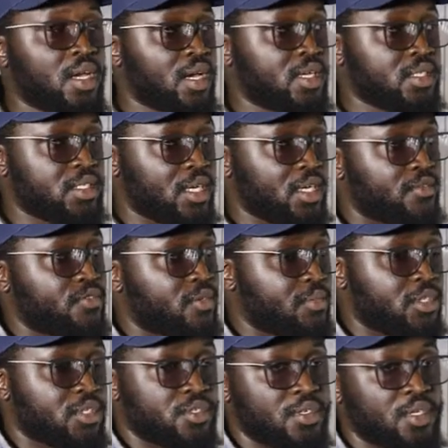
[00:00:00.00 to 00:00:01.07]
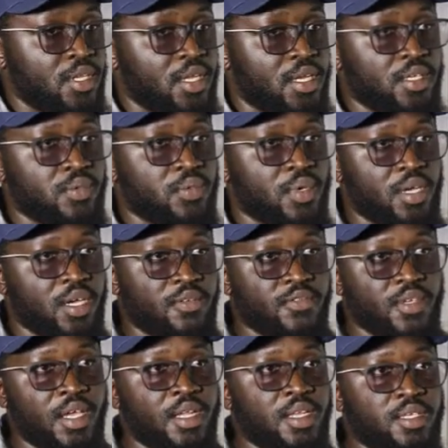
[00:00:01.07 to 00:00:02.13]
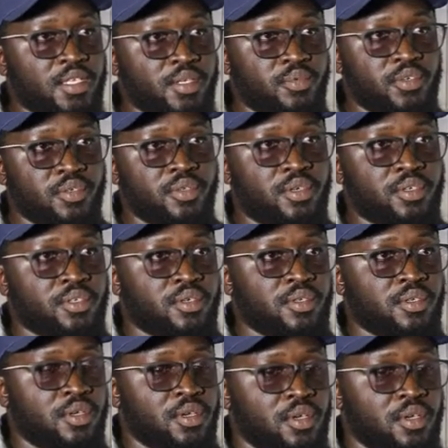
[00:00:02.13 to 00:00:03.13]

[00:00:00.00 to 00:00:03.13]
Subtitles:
Aside from the street light, we have the LED production.